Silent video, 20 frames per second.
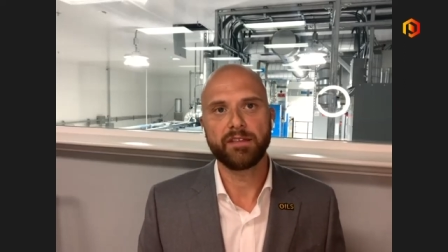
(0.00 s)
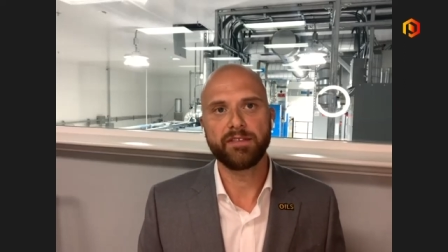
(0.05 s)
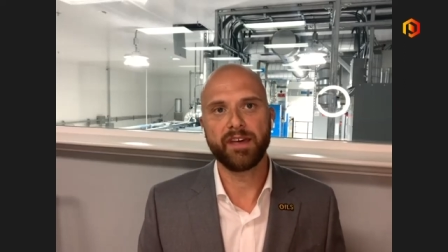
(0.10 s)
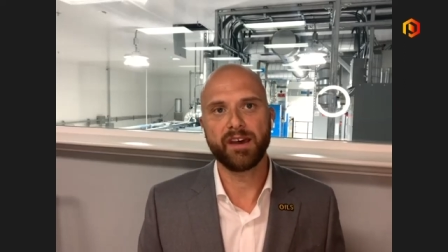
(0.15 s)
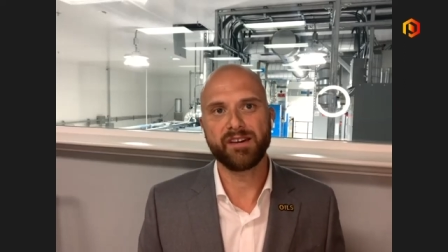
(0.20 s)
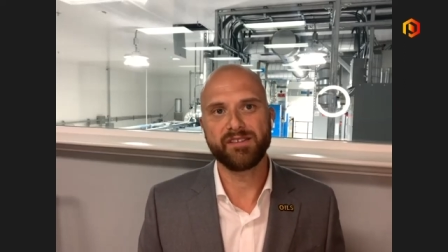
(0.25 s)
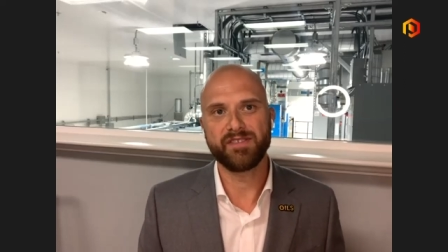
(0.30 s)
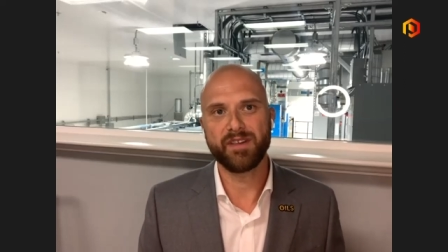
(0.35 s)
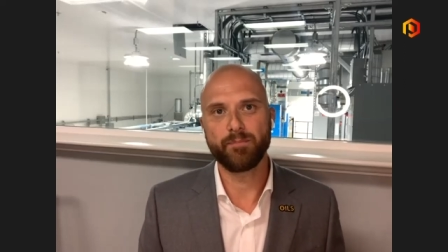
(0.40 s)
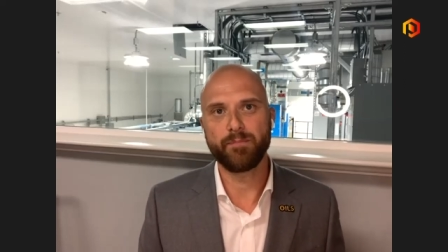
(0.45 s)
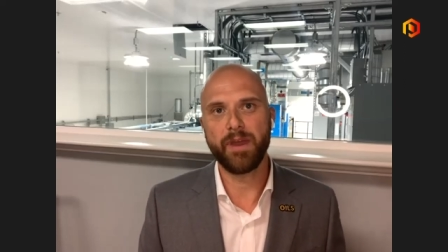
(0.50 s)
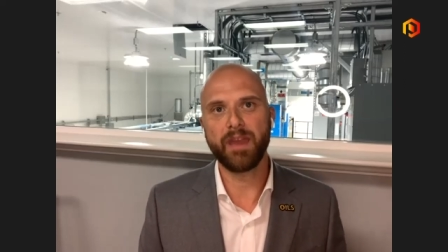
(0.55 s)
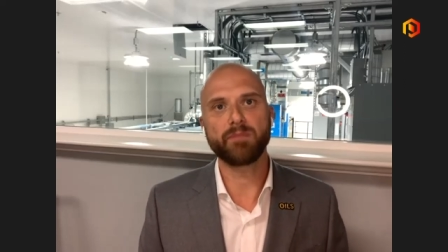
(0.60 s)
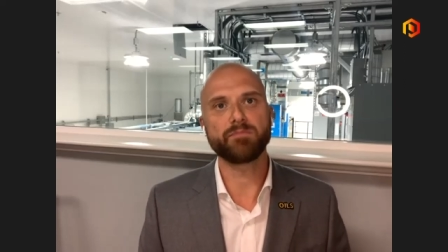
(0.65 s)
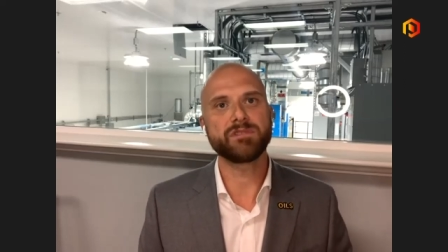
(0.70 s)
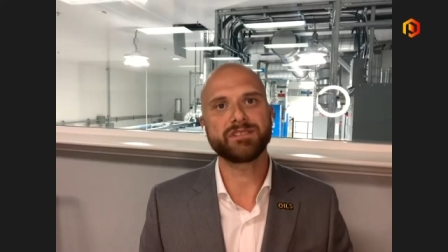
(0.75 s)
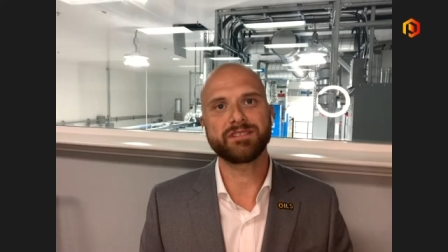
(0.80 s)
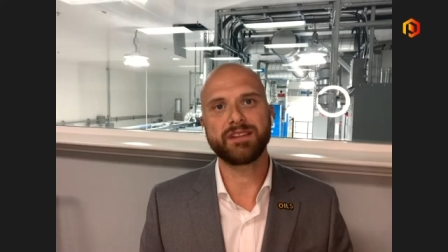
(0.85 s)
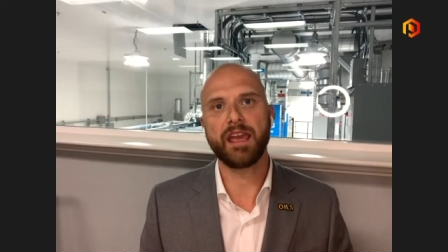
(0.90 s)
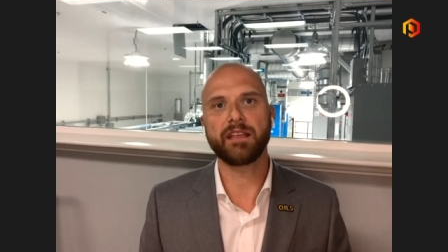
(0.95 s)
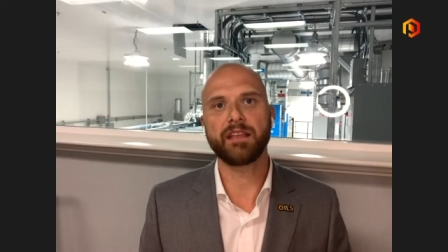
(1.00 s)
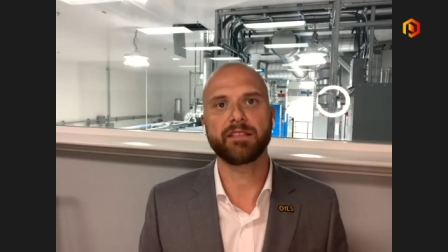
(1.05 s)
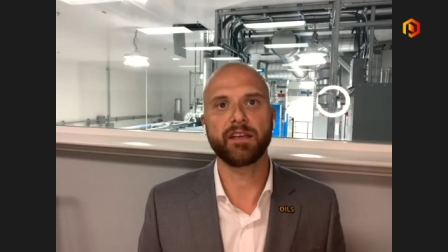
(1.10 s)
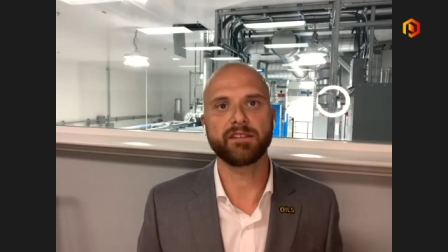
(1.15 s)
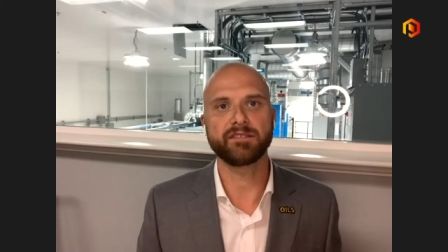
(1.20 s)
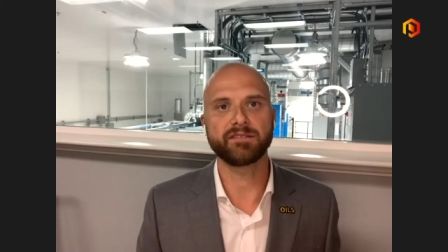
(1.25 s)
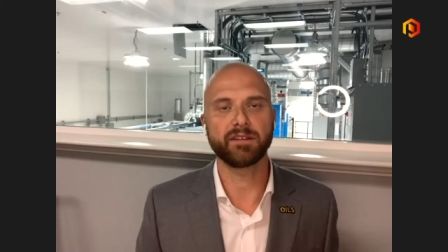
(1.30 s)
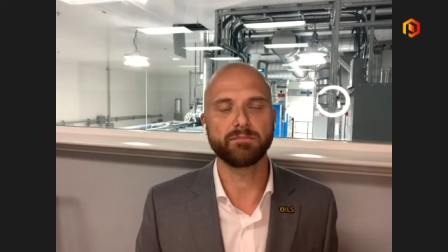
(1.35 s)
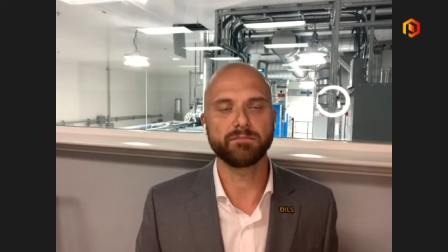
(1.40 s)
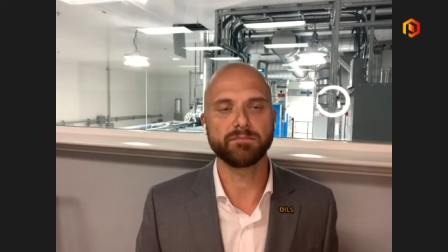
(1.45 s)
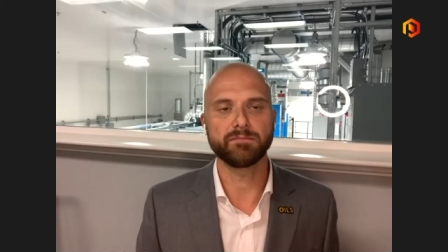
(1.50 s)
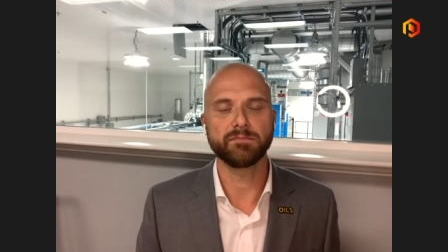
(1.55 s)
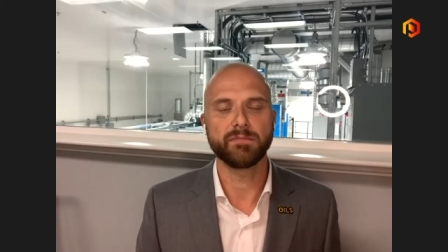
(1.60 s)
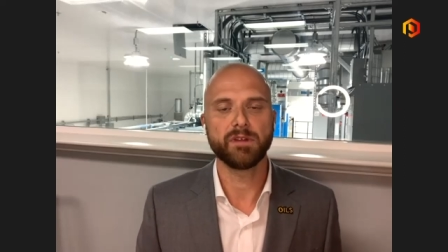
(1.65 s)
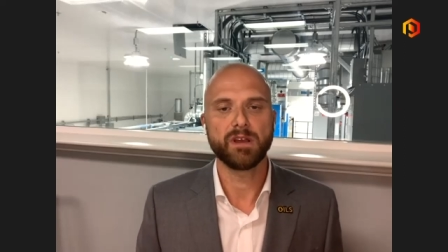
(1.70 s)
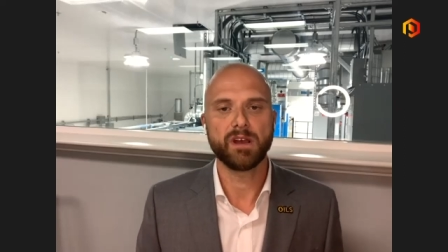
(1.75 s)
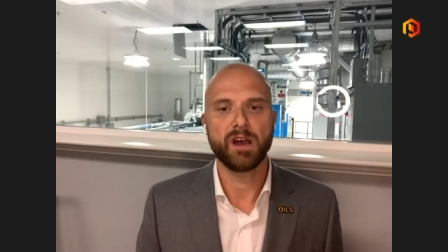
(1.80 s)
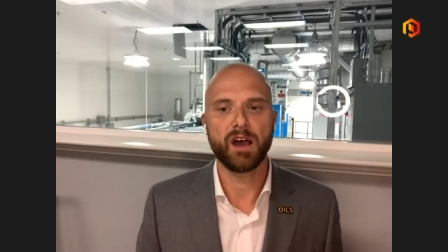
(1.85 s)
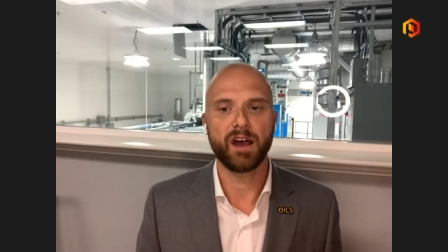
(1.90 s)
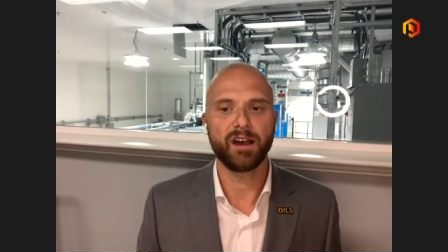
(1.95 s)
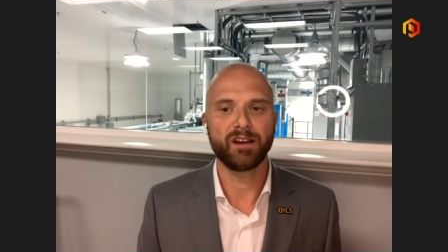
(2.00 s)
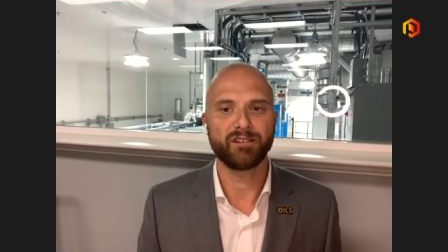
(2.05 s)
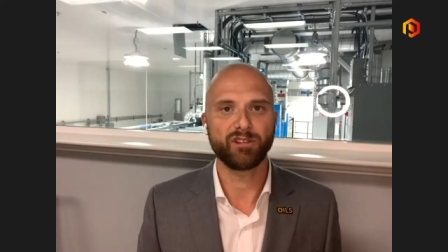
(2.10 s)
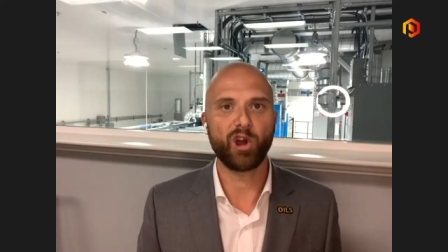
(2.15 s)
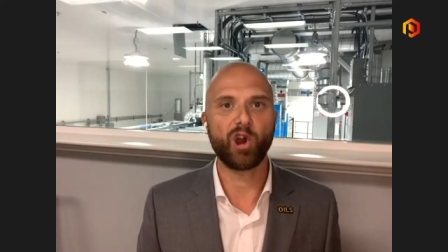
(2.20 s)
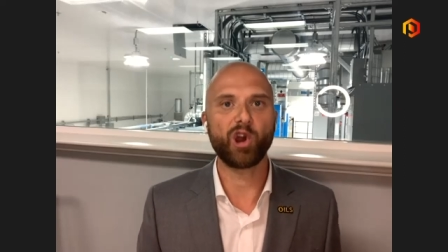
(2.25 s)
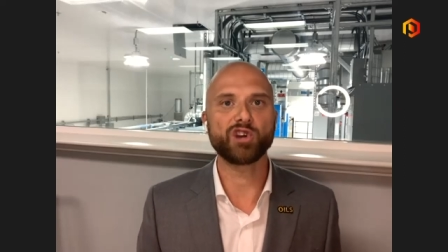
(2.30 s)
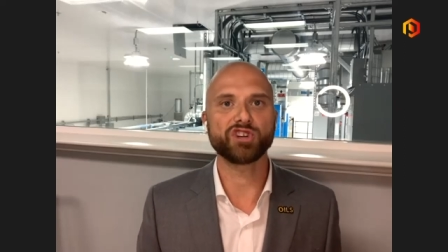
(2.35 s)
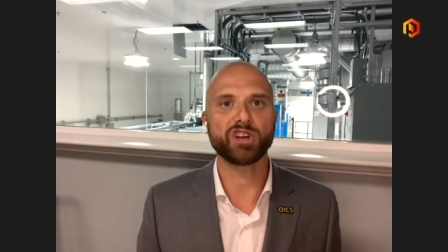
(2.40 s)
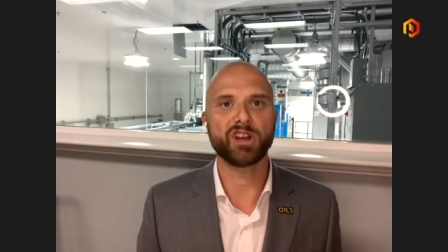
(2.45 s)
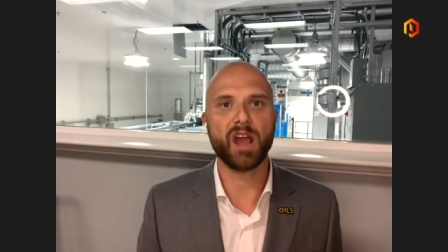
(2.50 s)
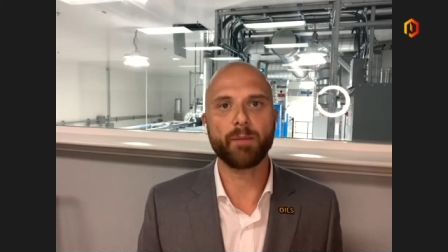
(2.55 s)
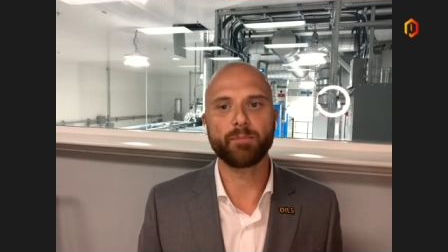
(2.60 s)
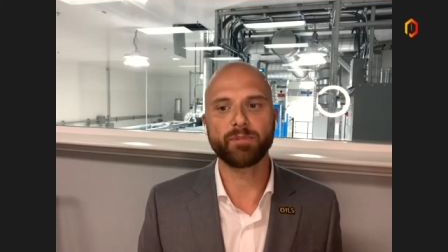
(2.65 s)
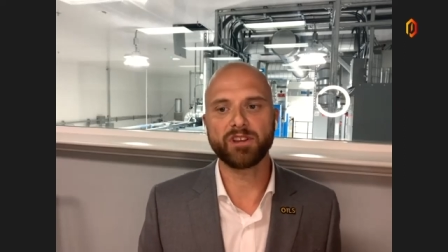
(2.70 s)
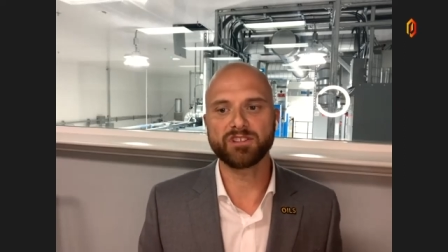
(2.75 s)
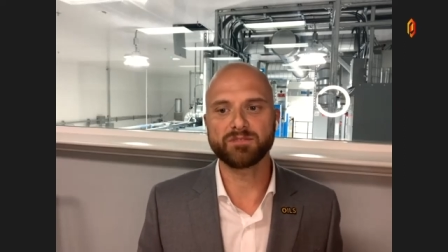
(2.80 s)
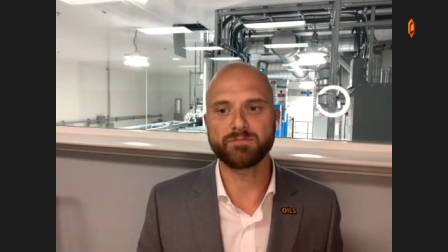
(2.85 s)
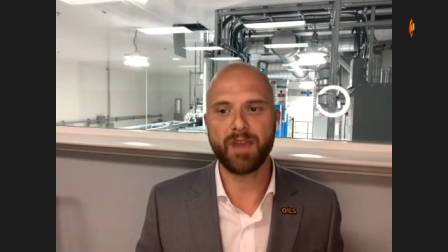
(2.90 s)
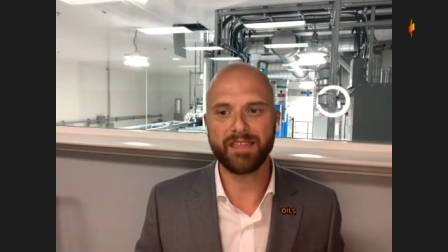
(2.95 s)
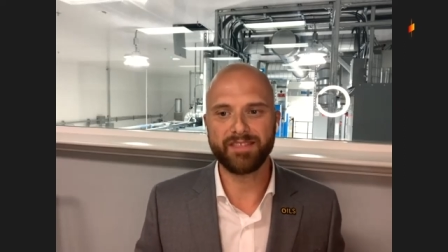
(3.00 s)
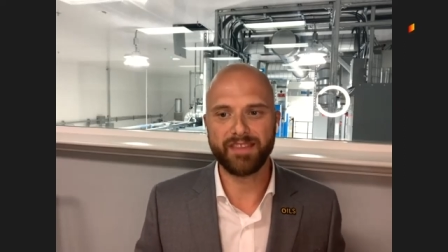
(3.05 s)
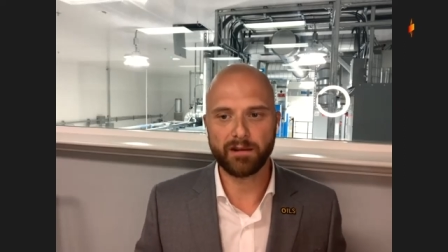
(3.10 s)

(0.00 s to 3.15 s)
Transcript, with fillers: the the big mistake that some uh, larger companies made.